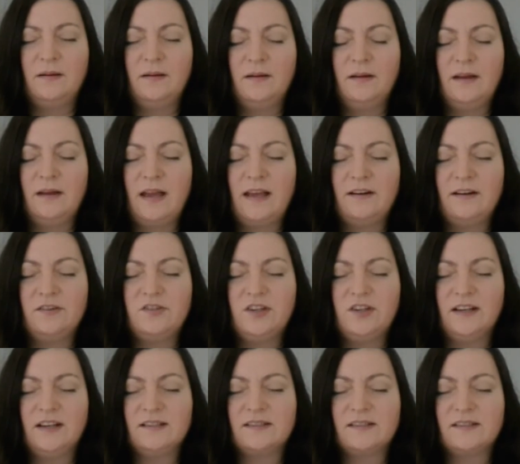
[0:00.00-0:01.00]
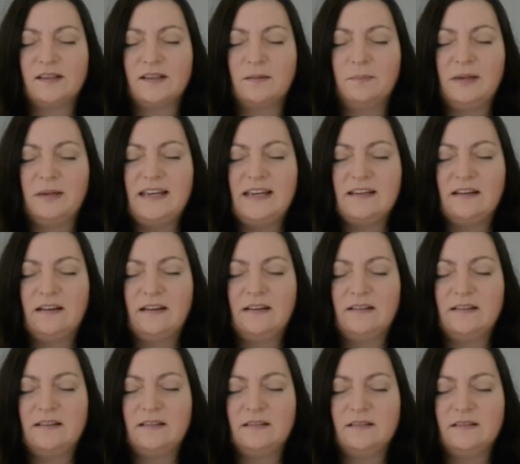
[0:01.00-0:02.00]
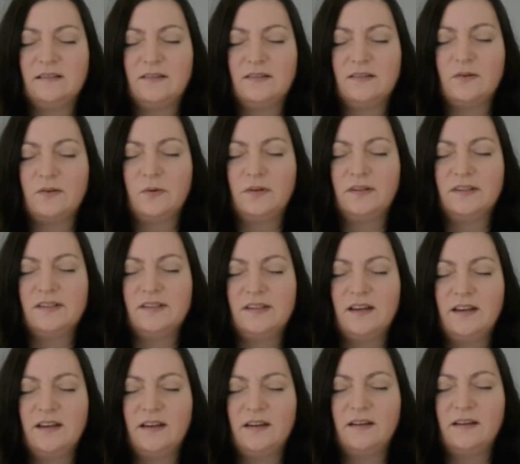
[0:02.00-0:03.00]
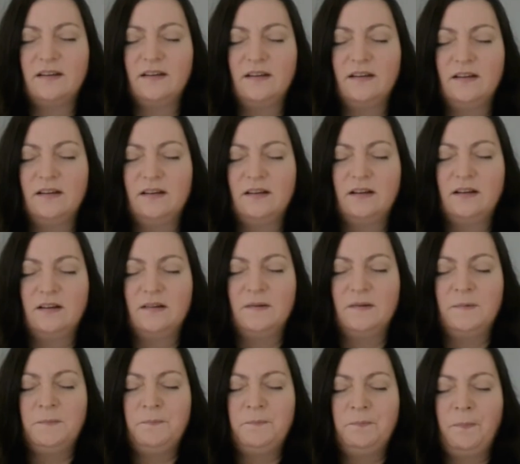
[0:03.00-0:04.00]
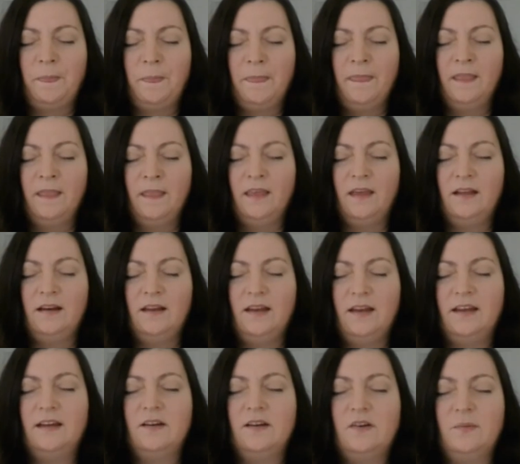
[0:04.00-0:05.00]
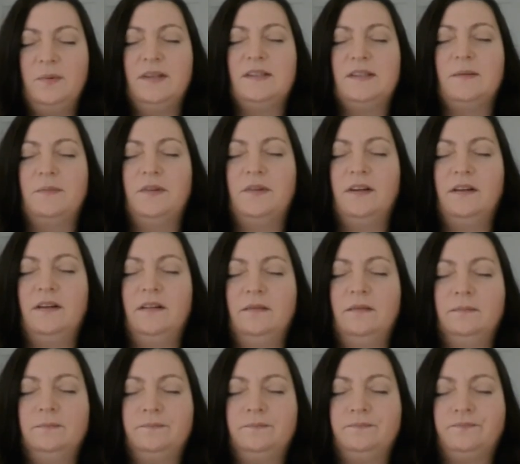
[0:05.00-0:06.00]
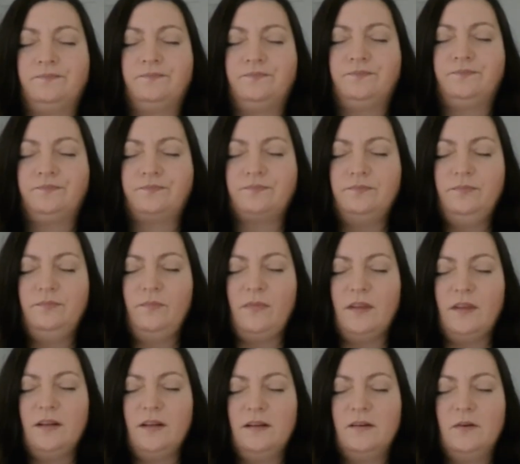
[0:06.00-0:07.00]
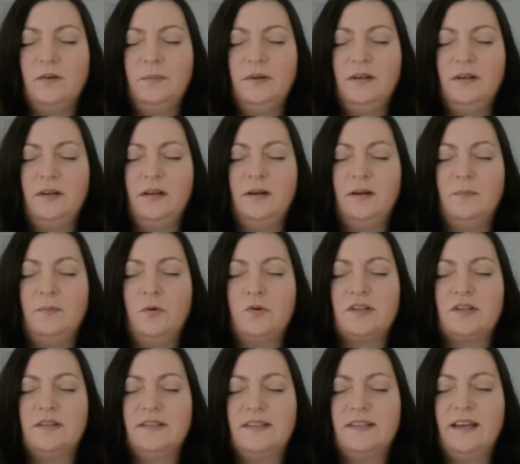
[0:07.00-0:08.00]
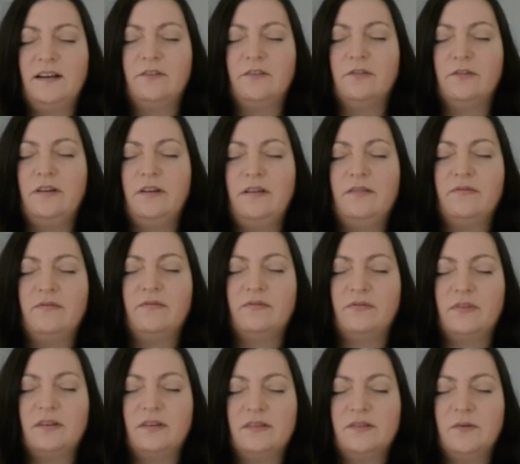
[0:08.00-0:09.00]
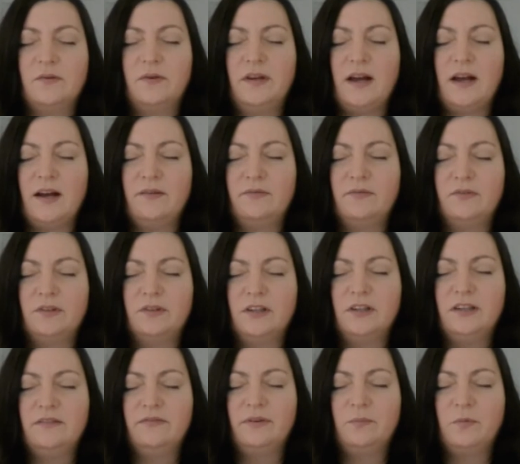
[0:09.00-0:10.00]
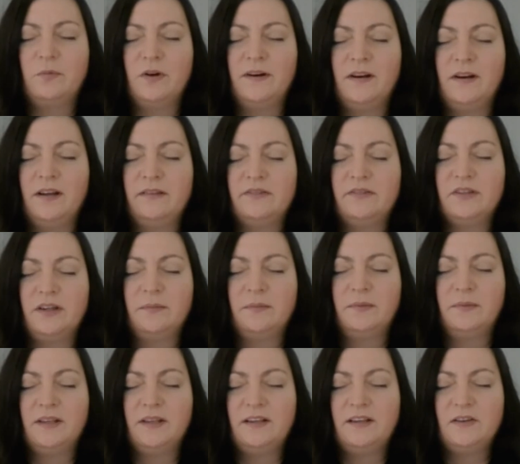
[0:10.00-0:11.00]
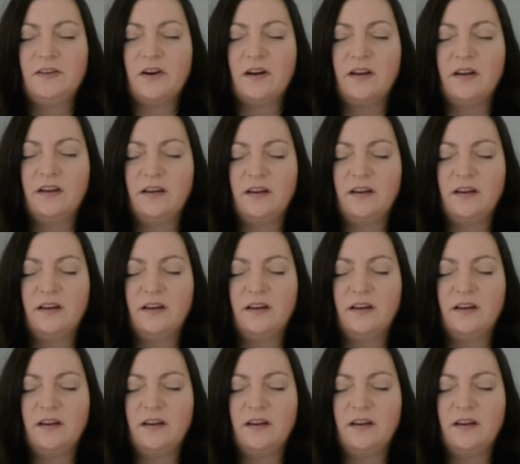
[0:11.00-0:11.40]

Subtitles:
energy that's completed. So there's like it could be something, could be like emotional, say grief. So you have grief in one lifetime and then you die,